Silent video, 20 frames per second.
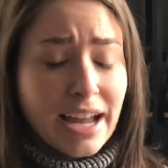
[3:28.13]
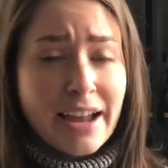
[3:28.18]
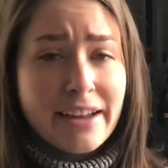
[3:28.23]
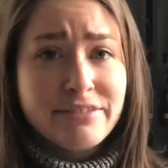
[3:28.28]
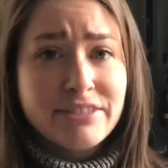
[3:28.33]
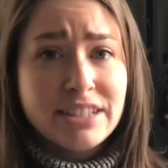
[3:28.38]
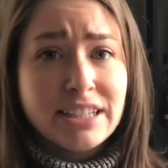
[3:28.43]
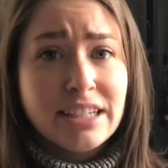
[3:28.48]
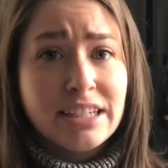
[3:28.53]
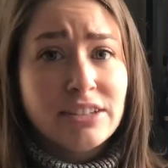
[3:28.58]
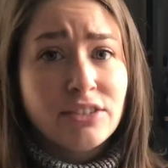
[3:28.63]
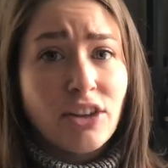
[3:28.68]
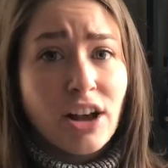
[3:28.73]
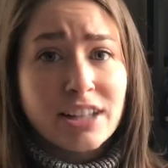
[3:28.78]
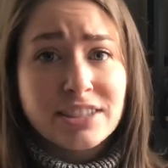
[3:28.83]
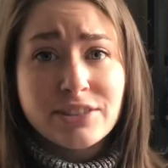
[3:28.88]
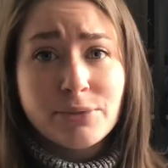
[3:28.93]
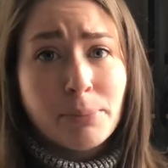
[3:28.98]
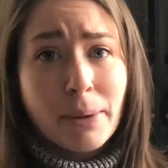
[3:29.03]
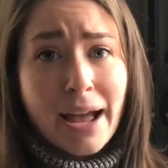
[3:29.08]
I've seen
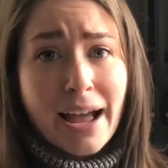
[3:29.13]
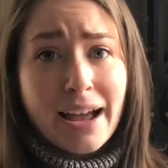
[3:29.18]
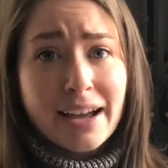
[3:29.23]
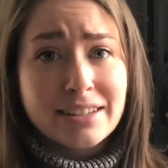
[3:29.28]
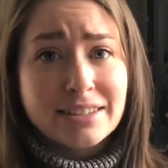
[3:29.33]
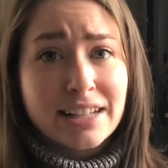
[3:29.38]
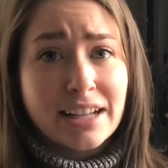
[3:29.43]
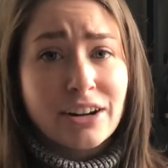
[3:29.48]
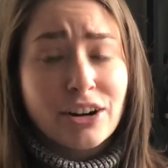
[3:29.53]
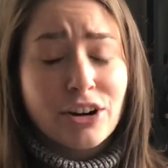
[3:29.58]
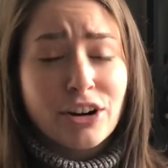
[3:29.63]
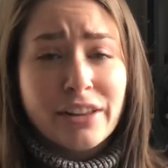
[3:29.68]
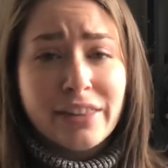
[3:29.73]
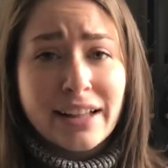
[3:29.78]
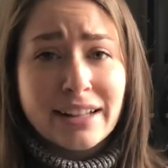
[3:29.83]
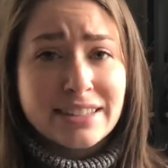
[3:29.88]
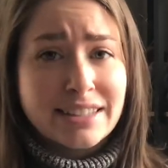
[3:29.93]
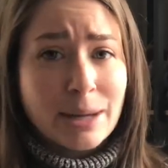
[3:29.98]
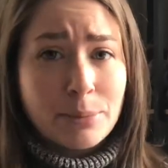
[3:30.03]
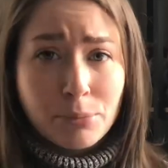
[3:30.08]
lots of bags that are in
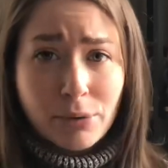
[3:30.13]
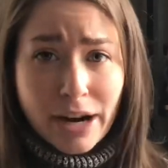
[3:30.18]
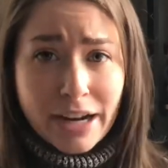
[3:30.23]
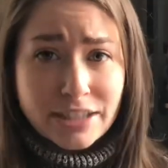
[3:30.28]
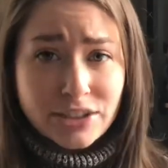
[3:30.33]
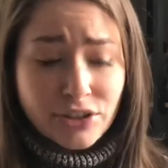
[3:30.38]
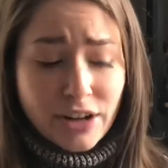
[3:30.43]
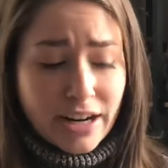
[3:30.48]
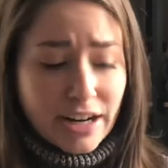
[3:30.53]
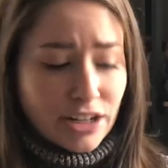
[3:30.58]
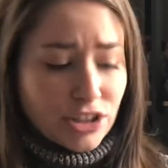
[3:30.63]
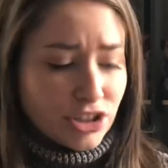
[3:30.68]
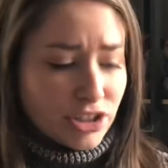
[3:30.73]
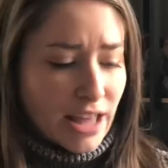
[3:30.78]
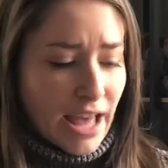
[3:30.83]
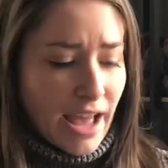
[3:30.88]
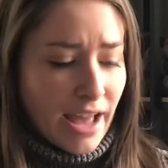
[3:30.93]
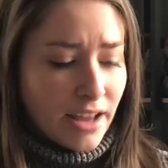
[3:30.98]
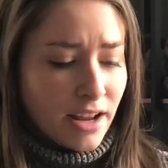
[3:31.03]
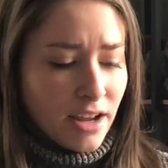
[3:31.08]
that same price range
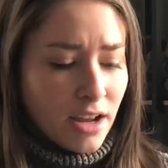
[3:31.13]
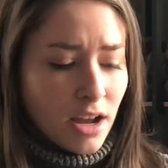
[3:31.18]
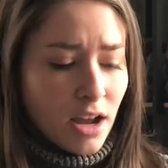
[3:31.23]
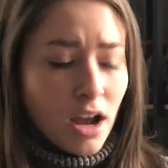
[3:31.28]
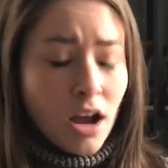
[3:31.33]
that